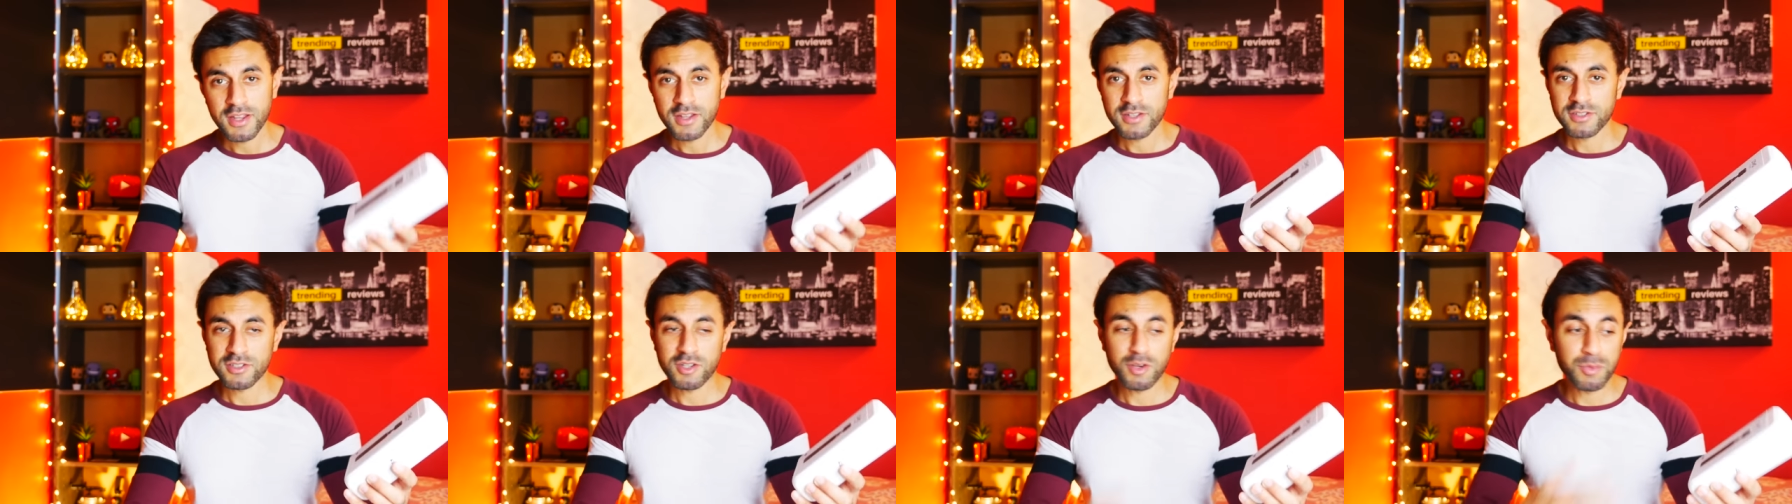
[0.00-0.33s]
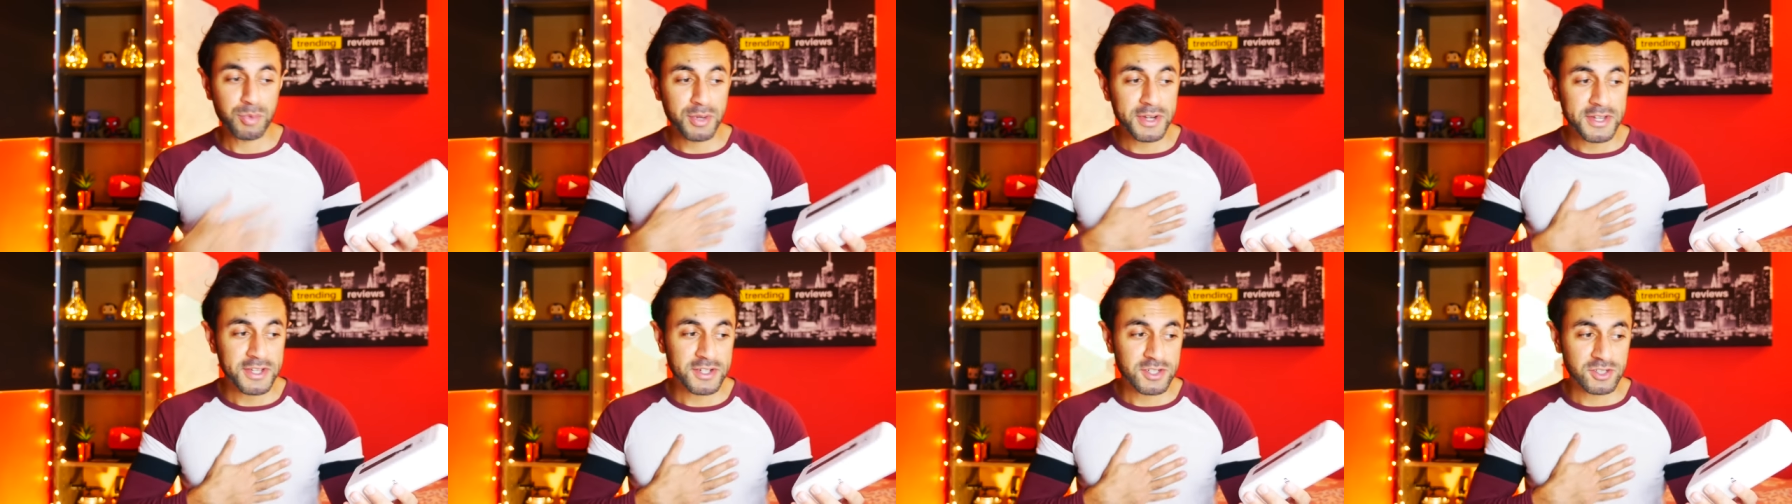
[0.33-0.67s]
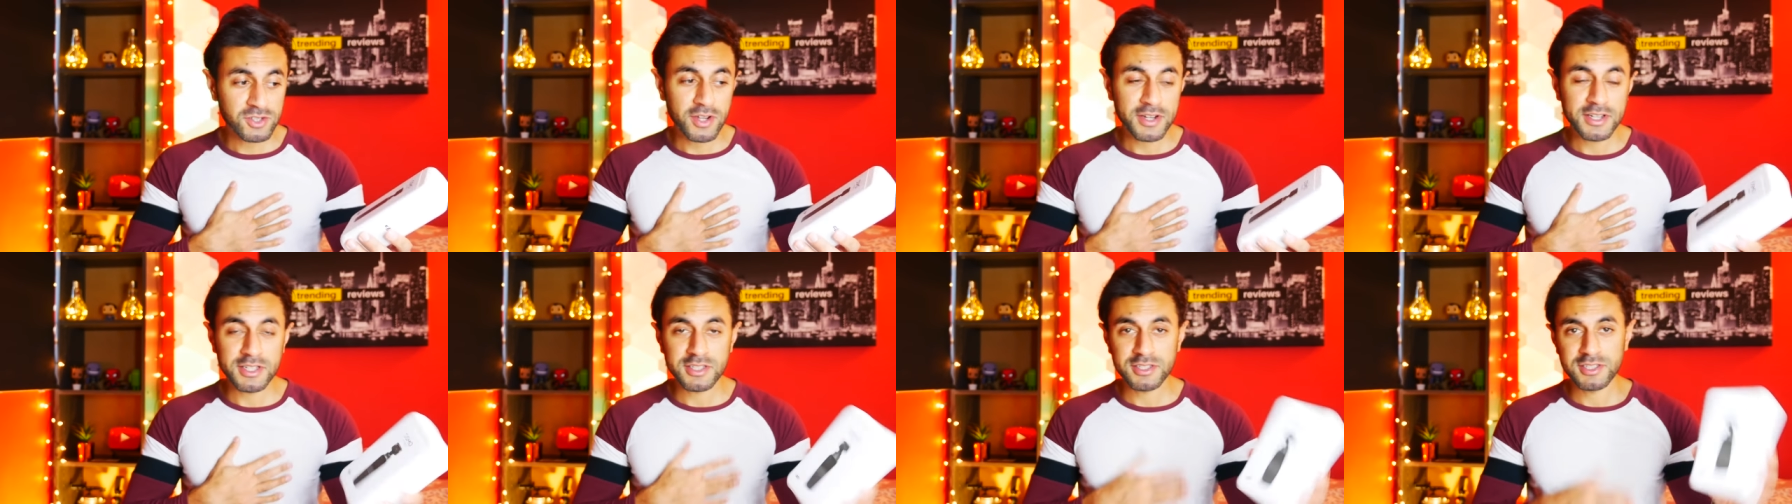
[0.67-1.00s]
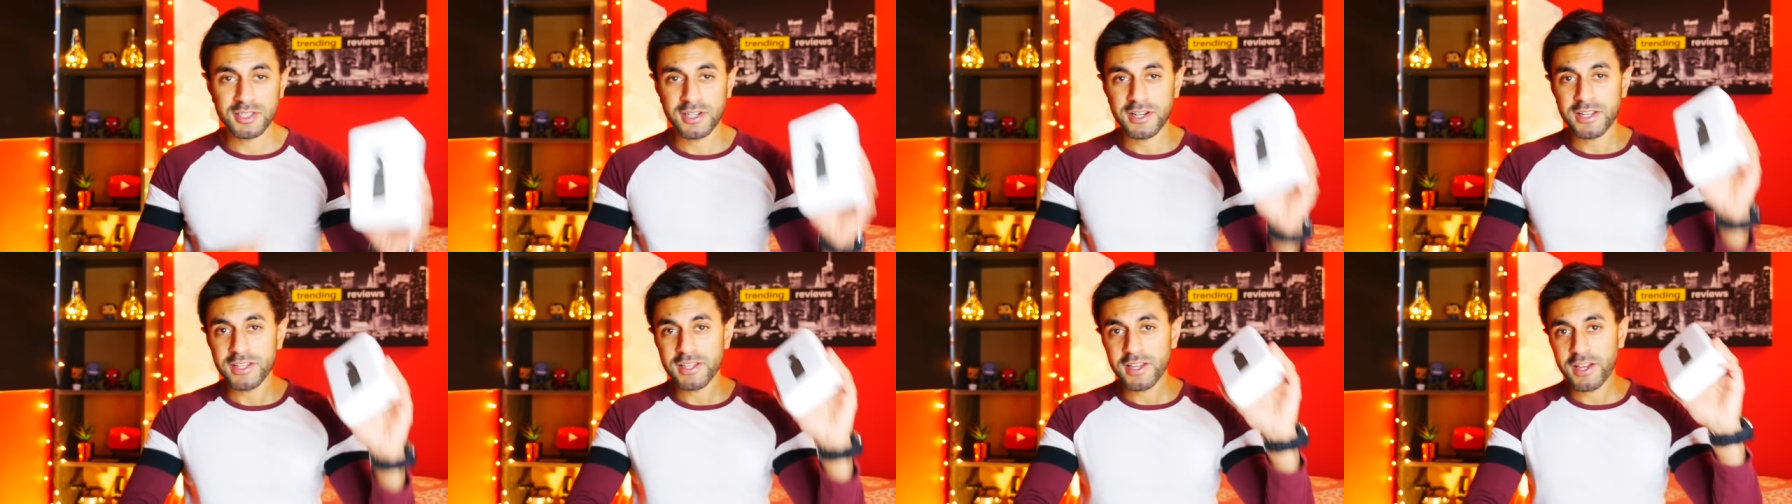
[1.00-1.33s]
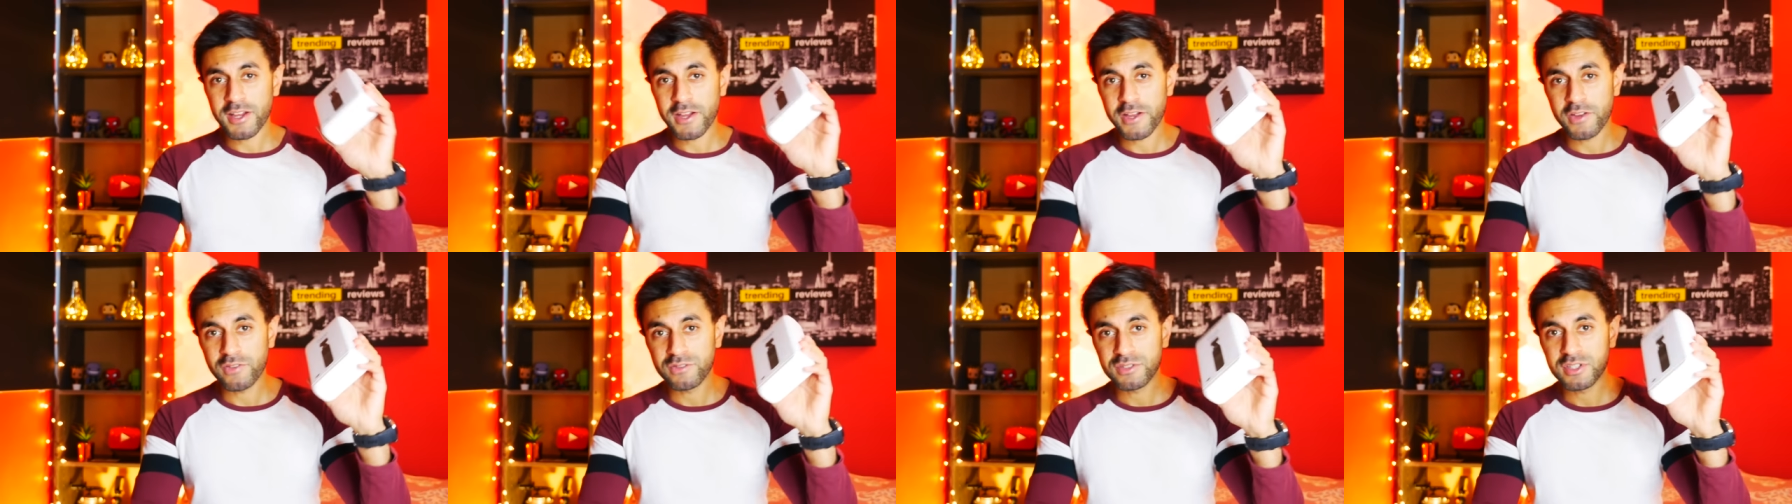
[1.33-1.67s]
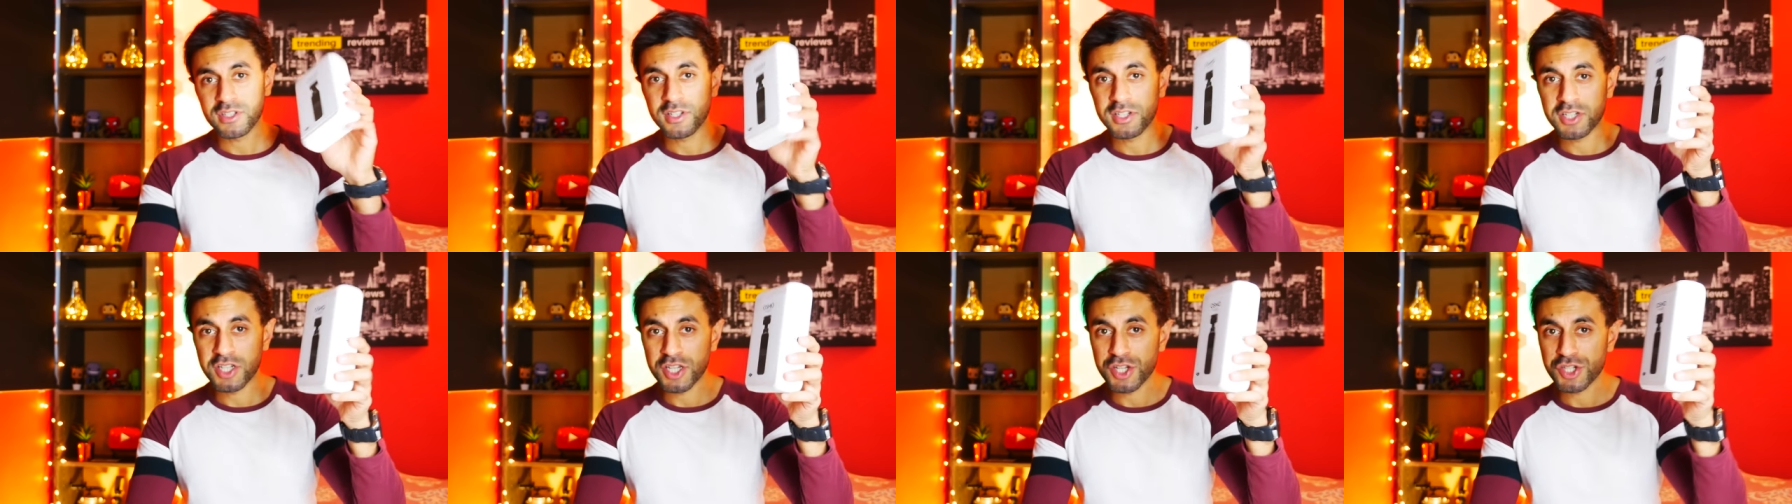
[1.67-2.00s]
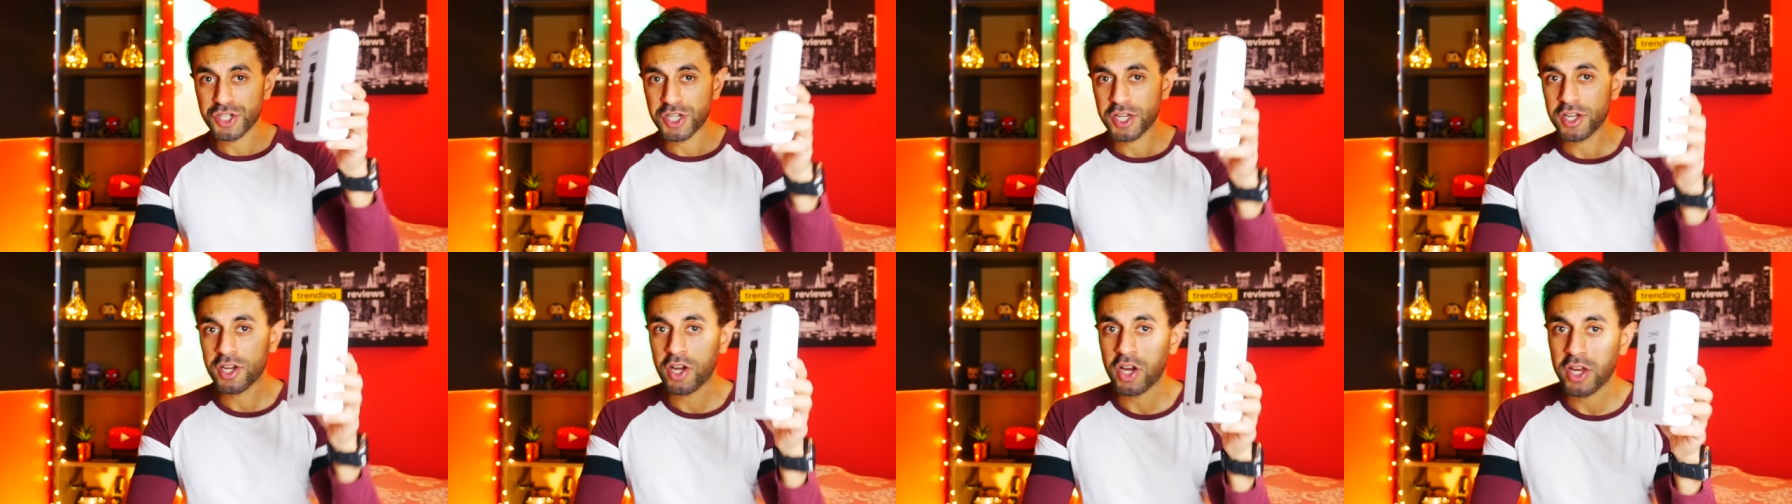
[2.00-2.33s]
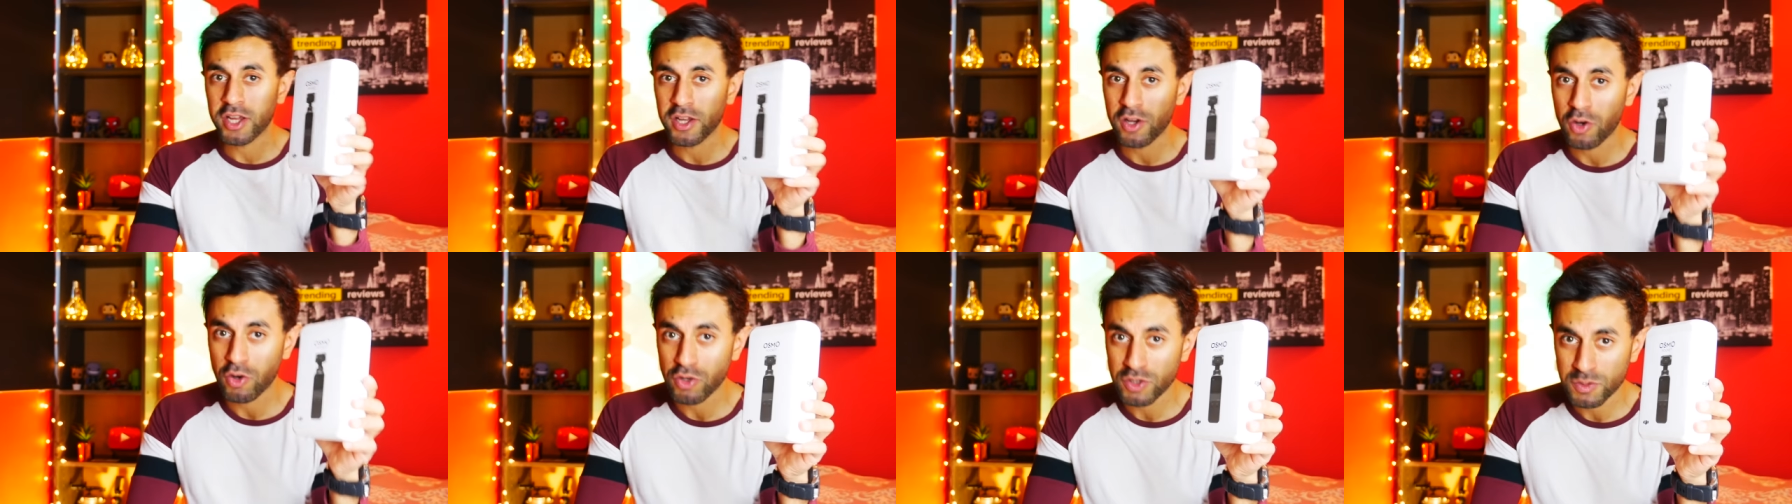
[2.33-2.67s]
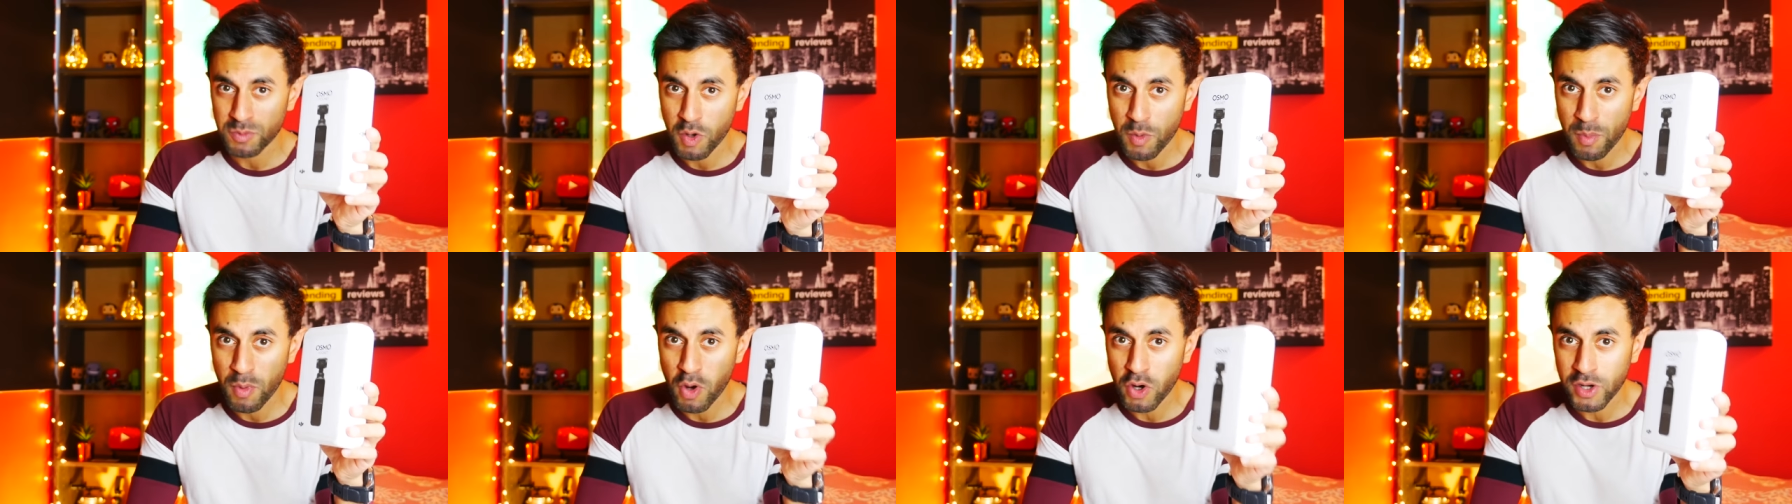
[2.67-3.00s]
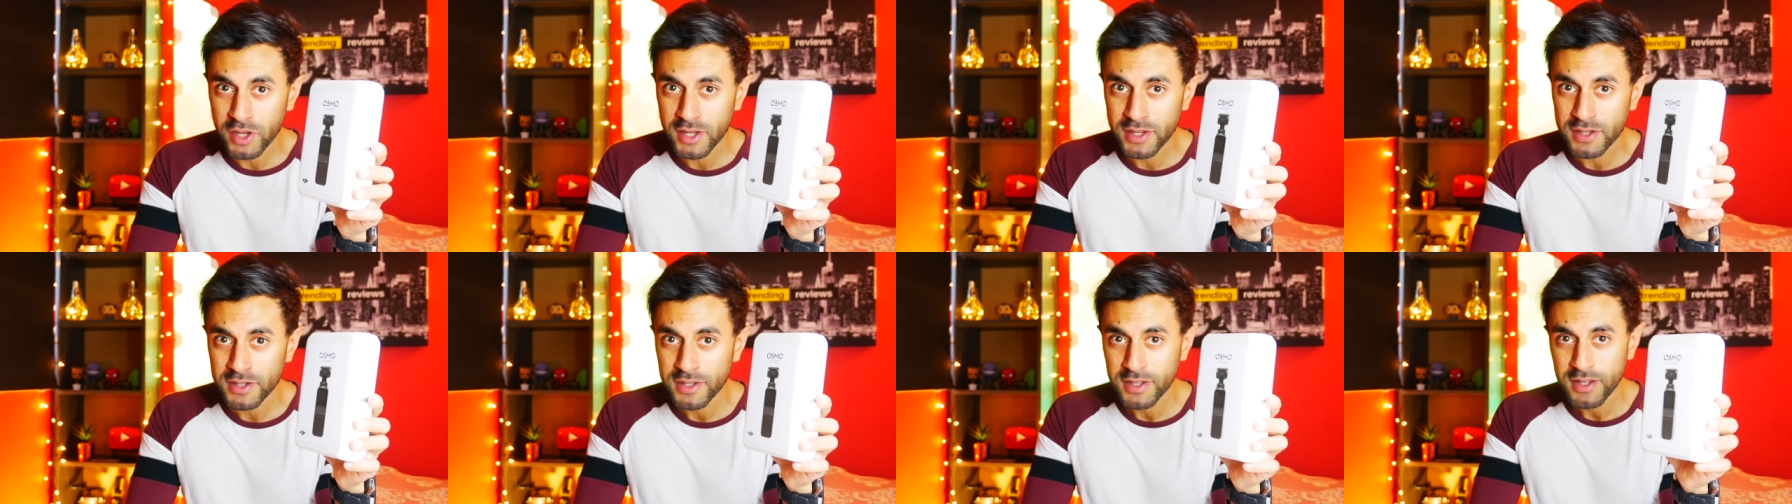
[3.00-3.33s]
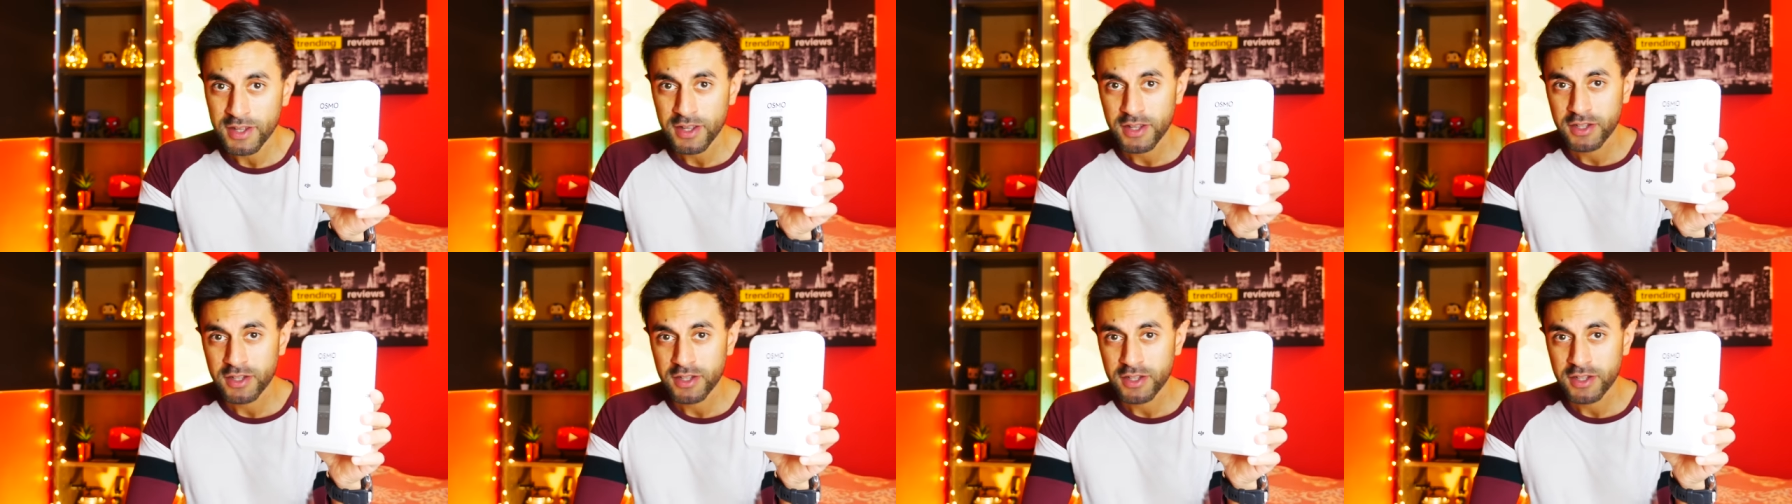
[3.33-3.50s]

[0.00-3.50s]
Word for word: So pretty excited. Today I have the DJI Osmo Pocket.